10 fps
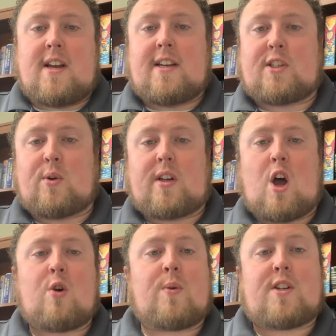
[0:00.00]
And so
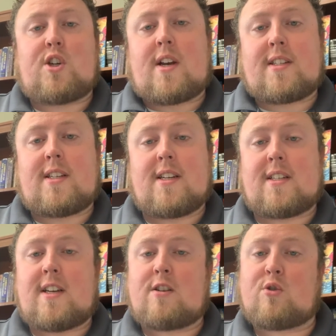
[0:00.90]
along with justice,
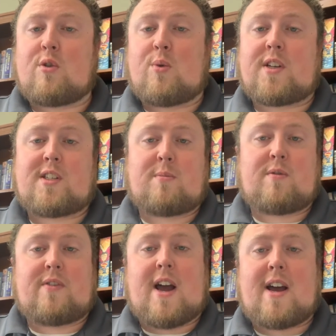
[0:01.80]
Israel was to
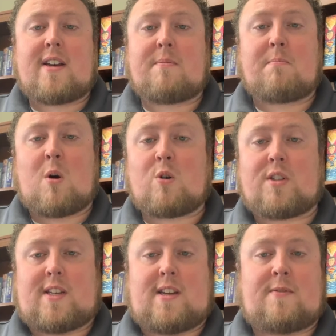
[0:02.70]
provide
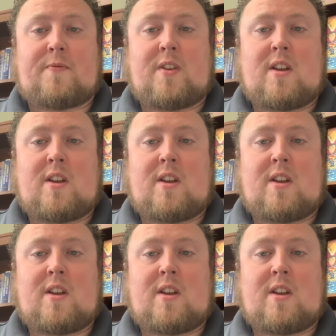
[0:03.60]
mercy.